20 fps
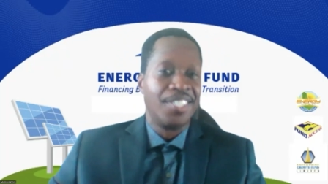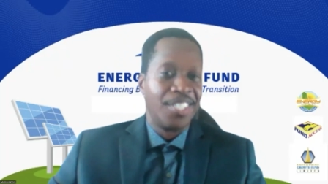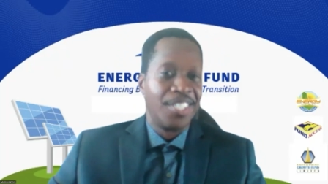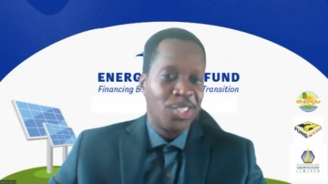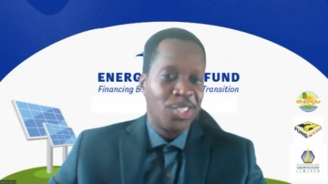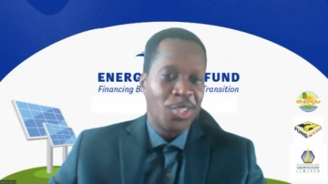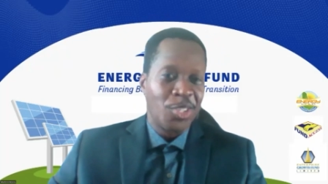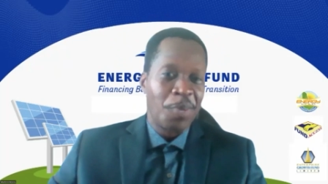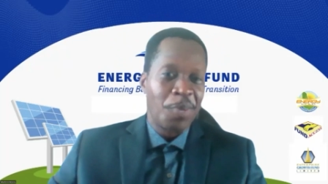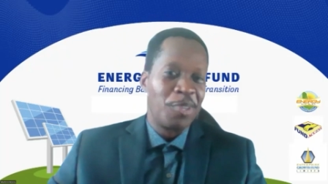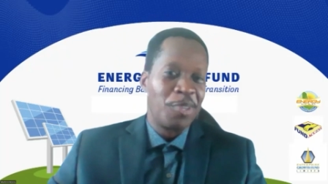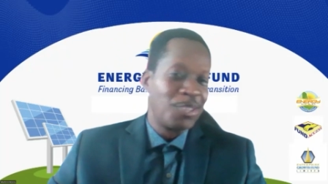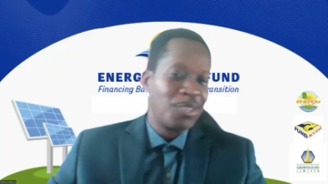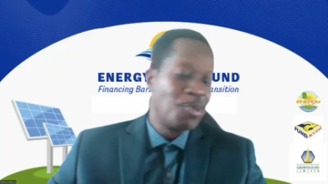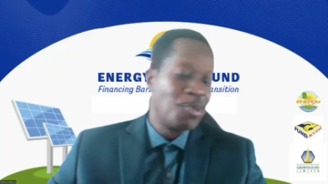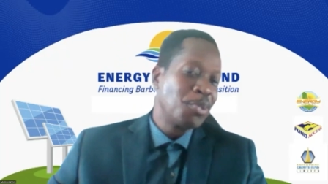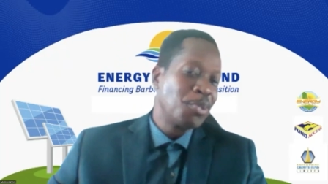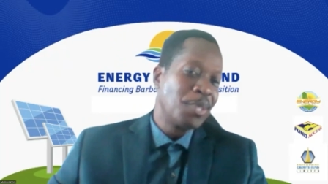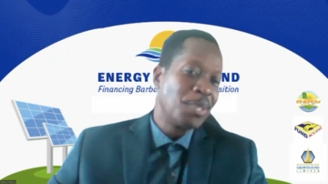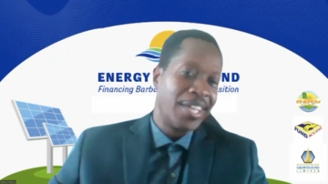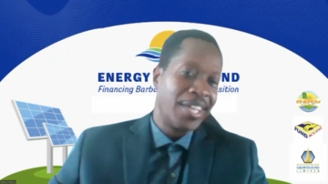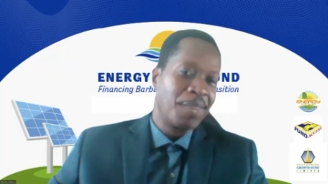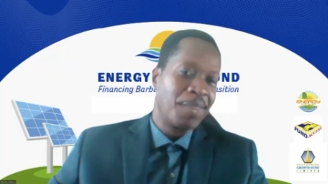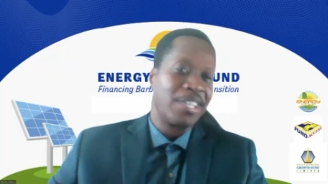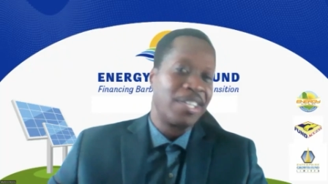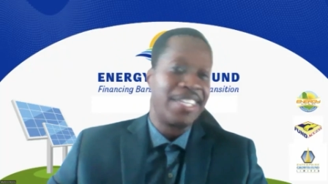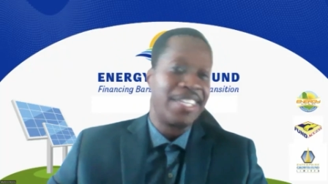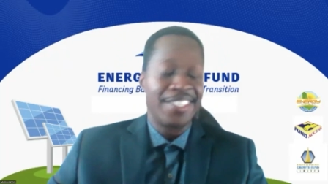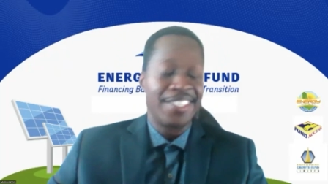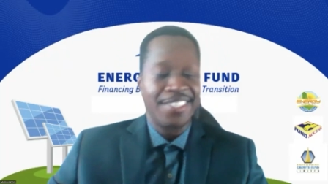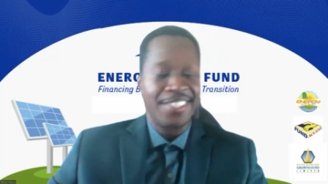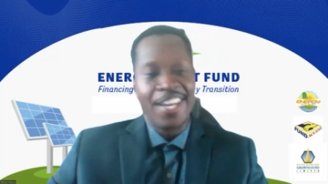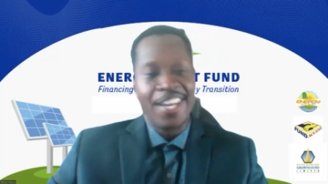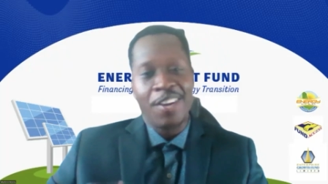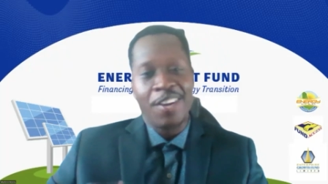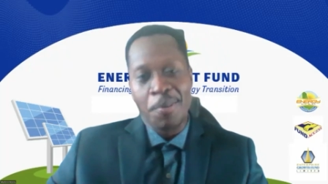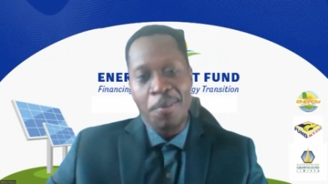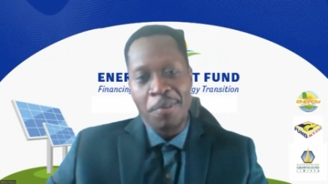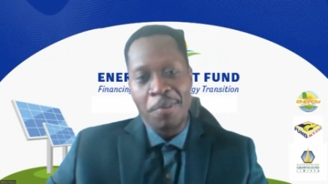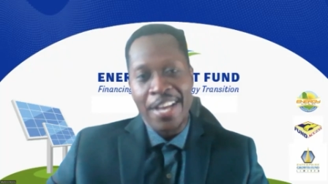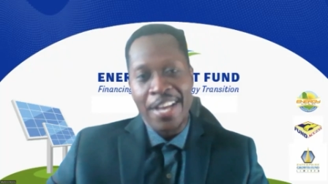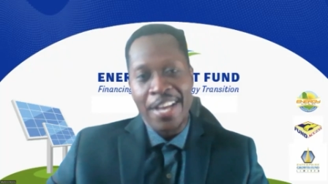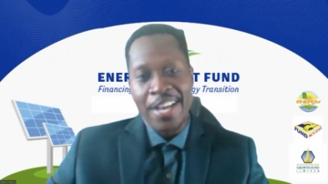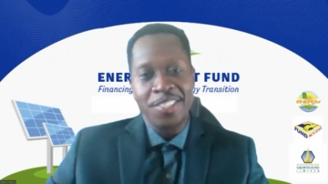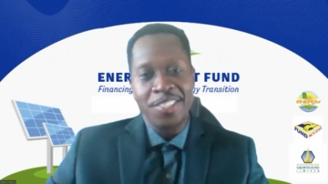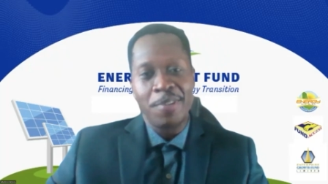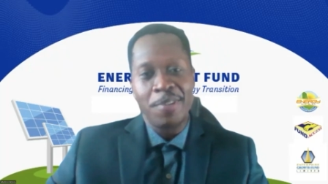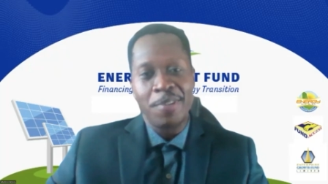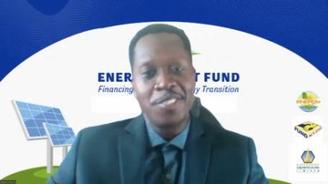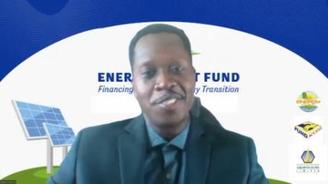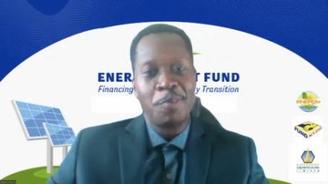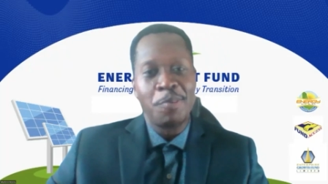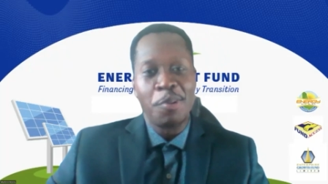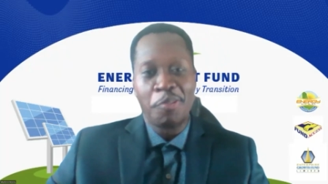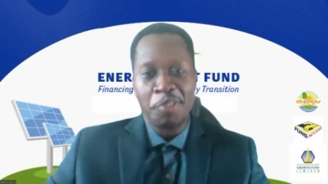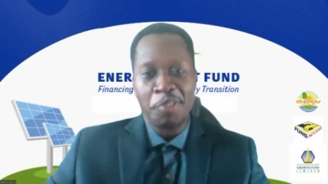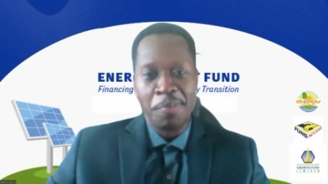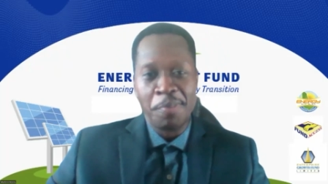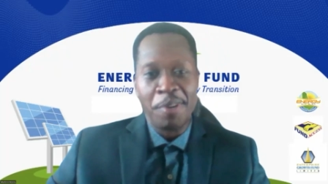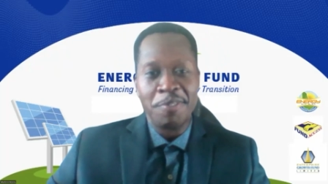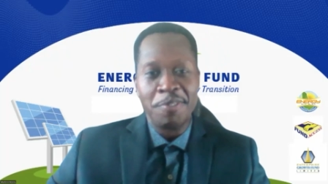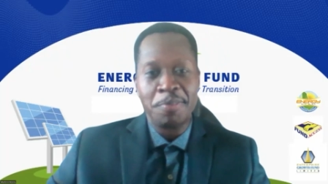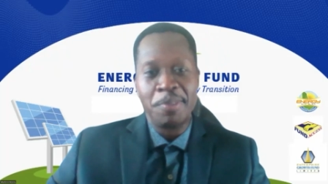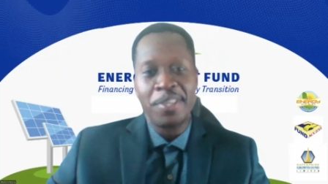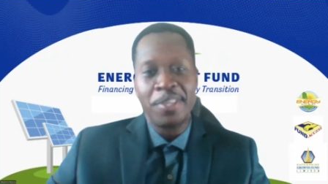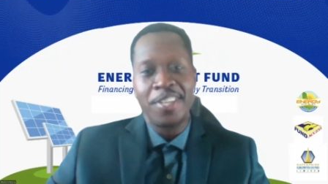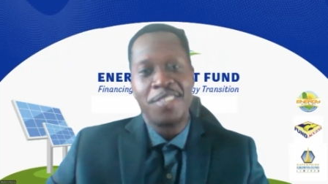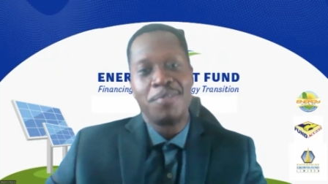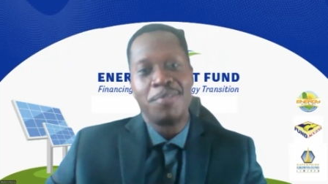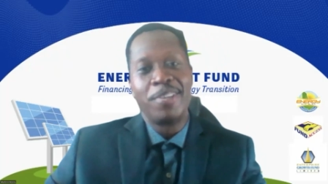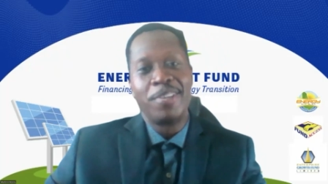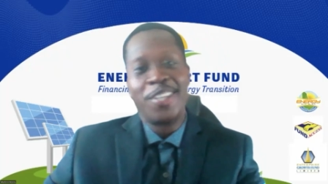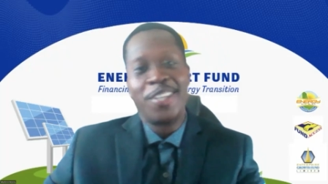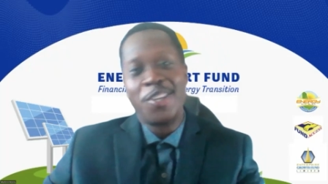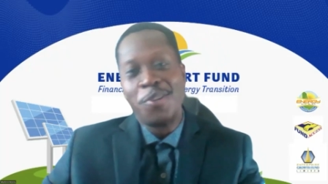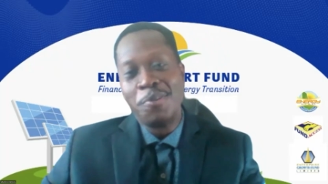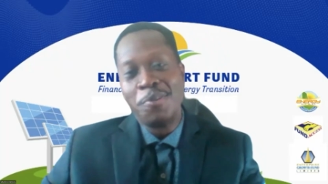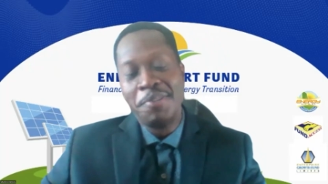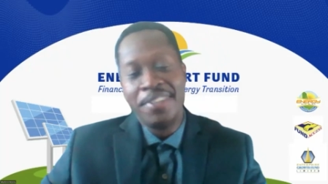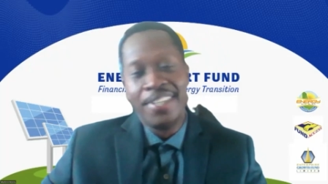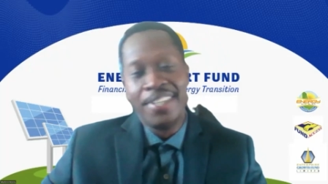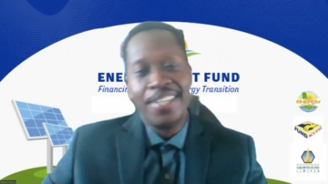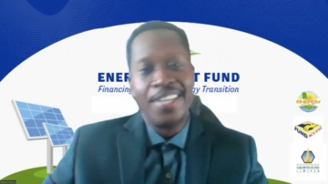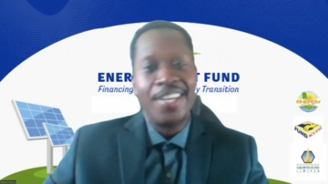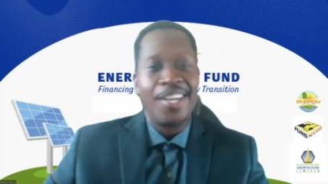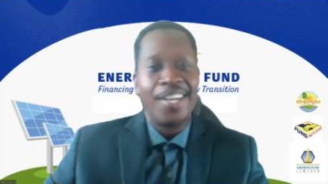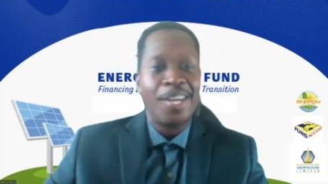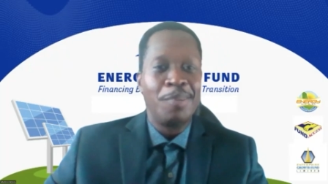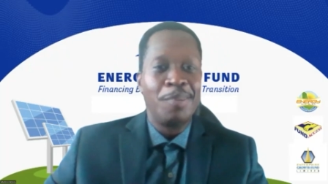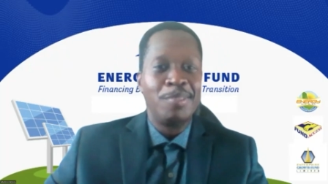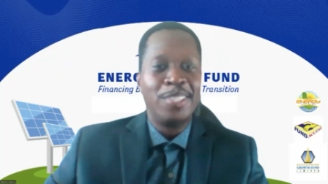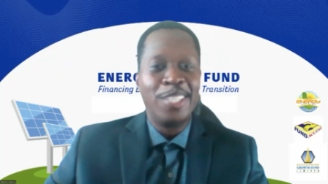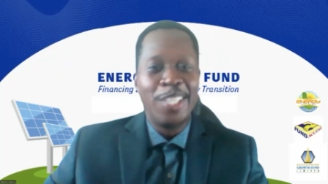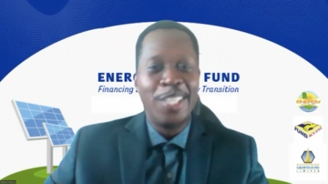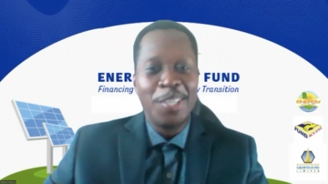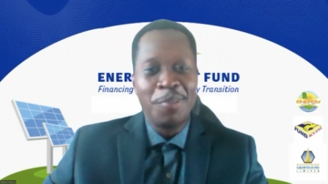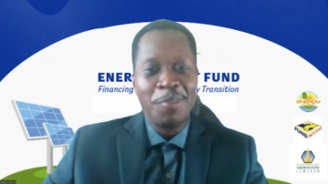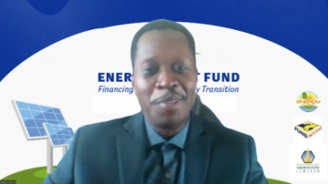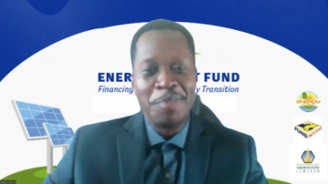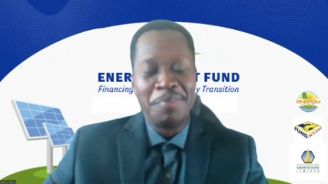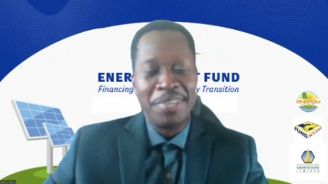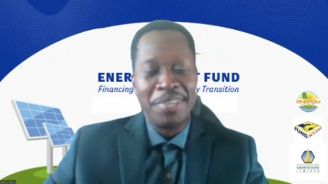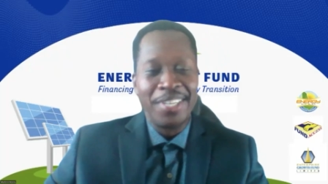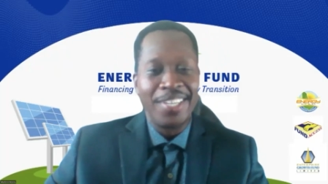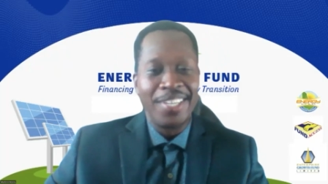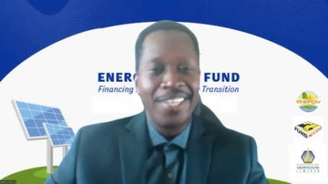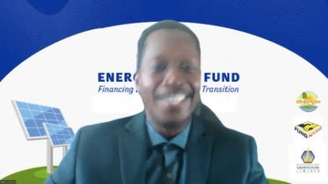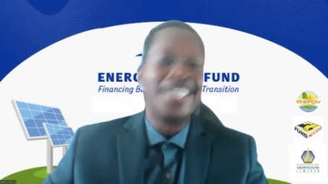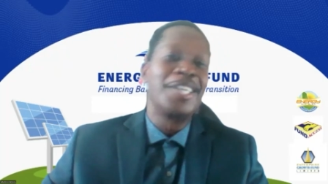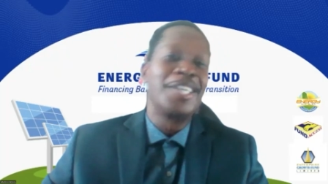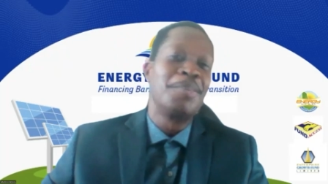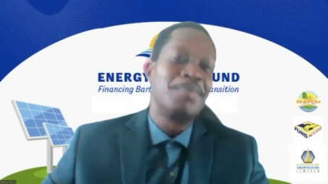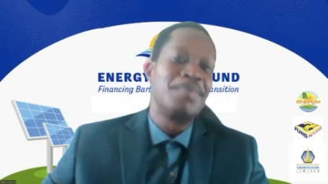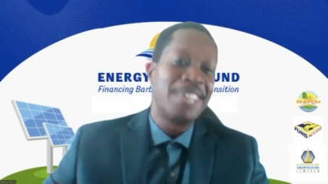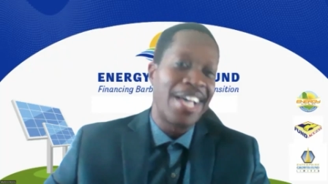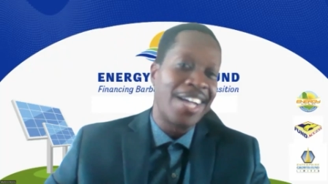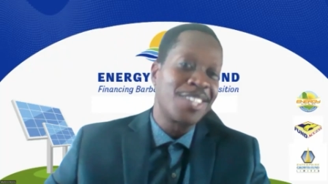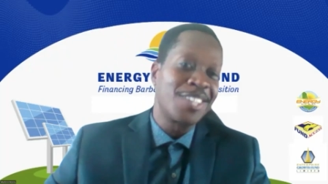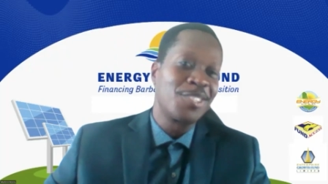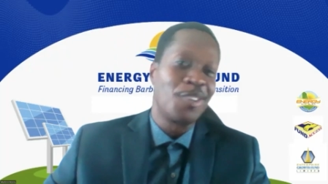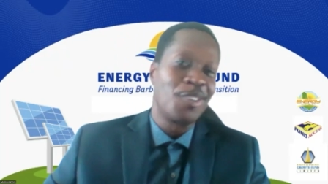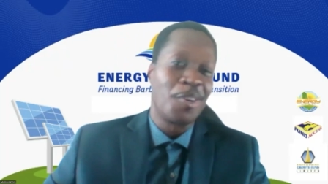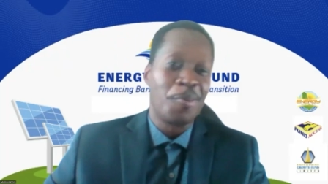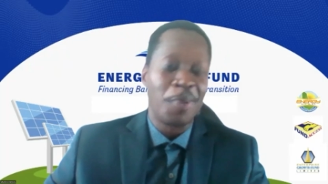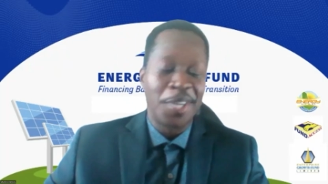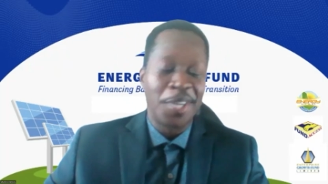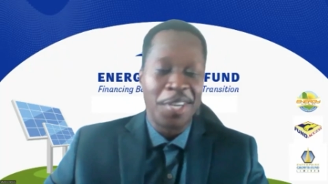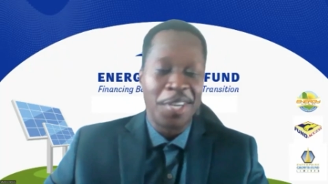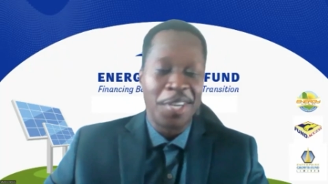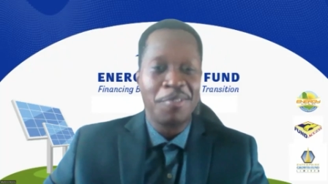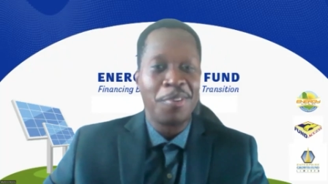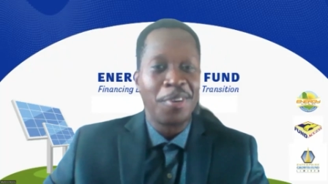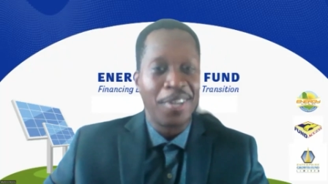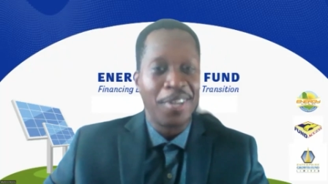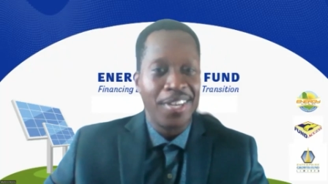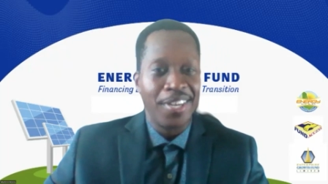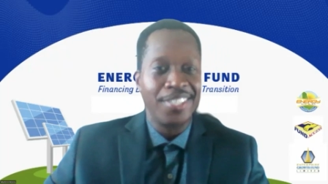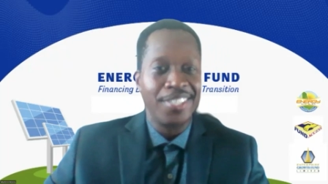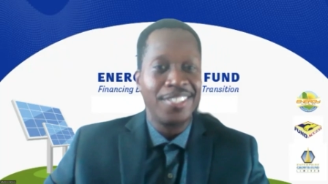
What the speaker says: so I'm going to go to it, I'm going to get to that, or I'm going to ask the question in about 3 months because right now I'm dealing with my income tax or whatever, or,